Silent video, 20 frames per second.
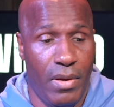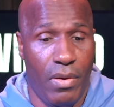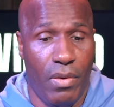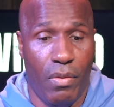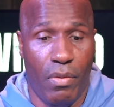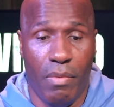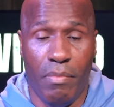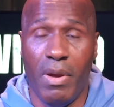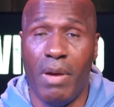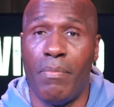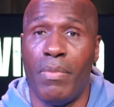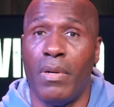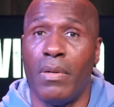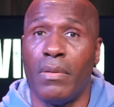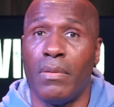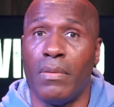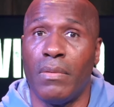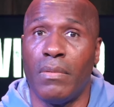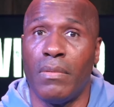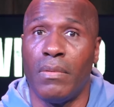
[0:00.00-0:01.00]
Remember,
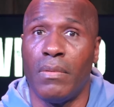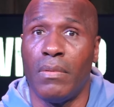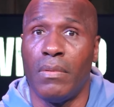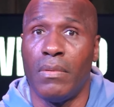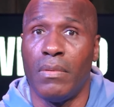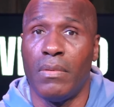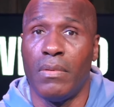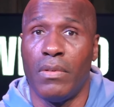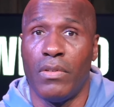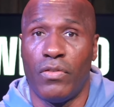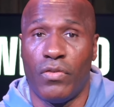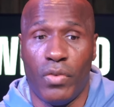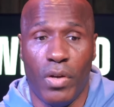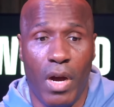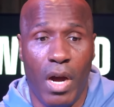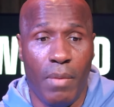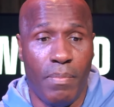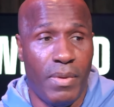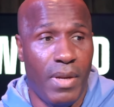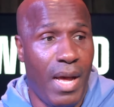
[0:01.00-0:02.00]

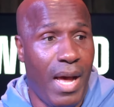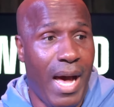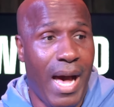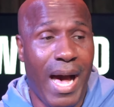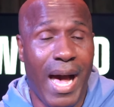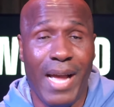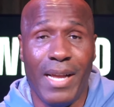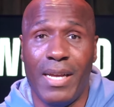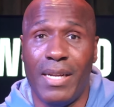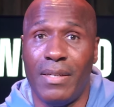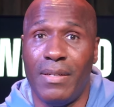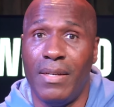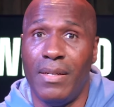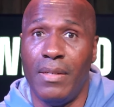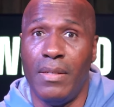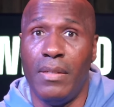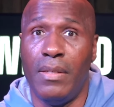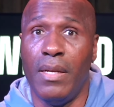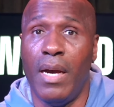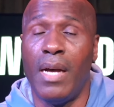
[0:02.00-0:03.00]
Trump hired
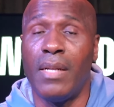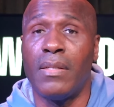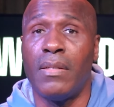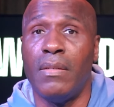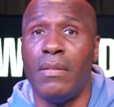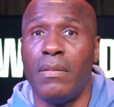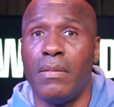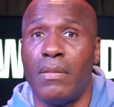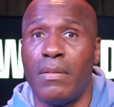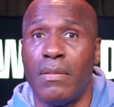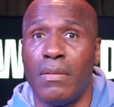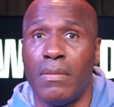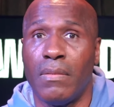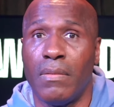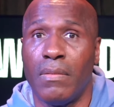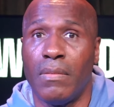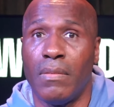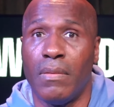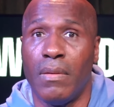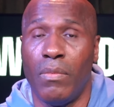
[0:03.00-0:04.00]
dozens,
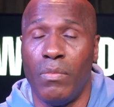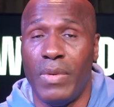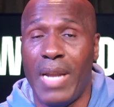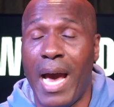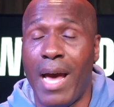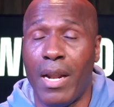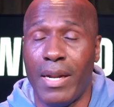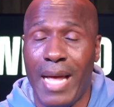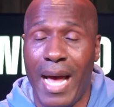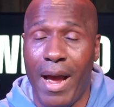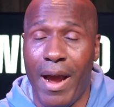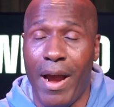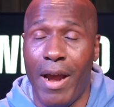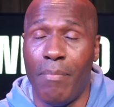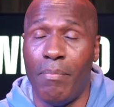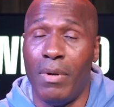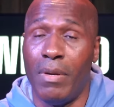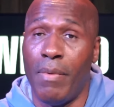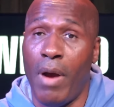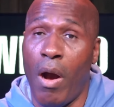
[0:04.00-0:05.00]
not hired,
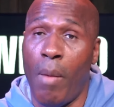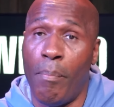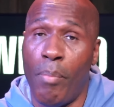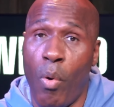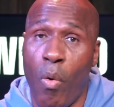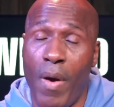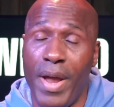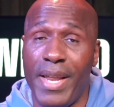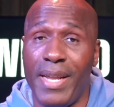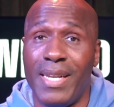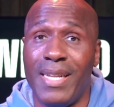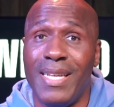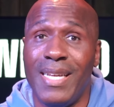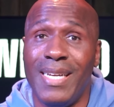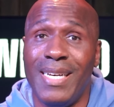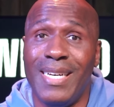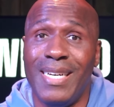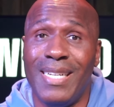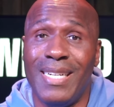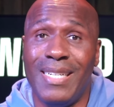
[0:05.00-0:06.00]
but appointed
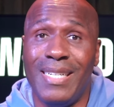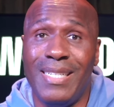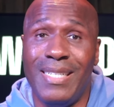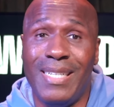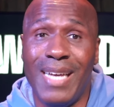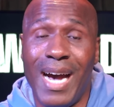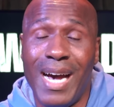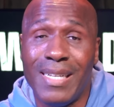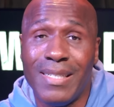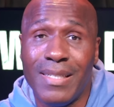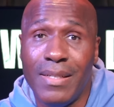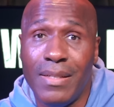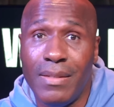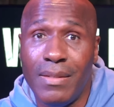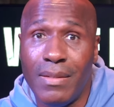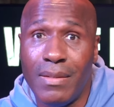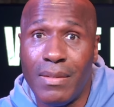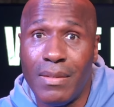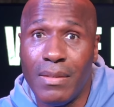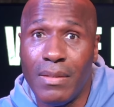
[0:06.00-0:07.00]

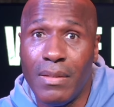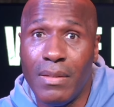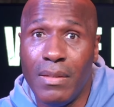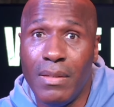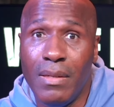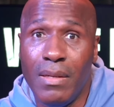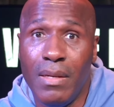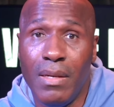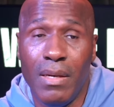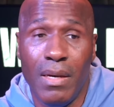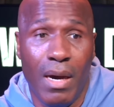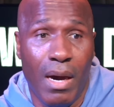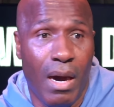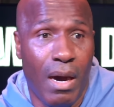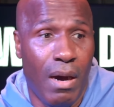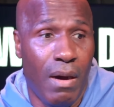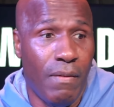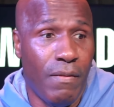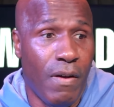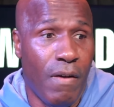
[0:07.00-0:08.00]
dozens
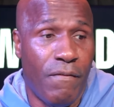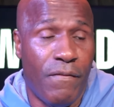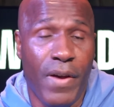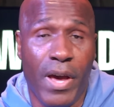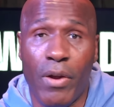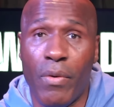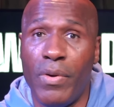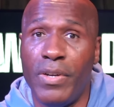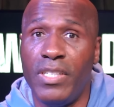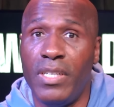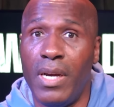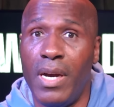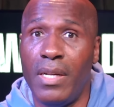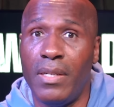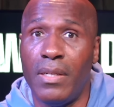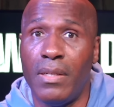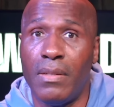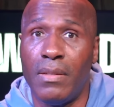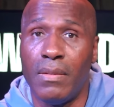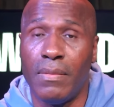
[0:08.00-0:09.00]
of federal
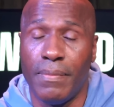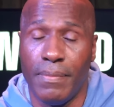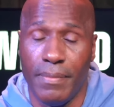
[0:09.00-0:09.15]
judges.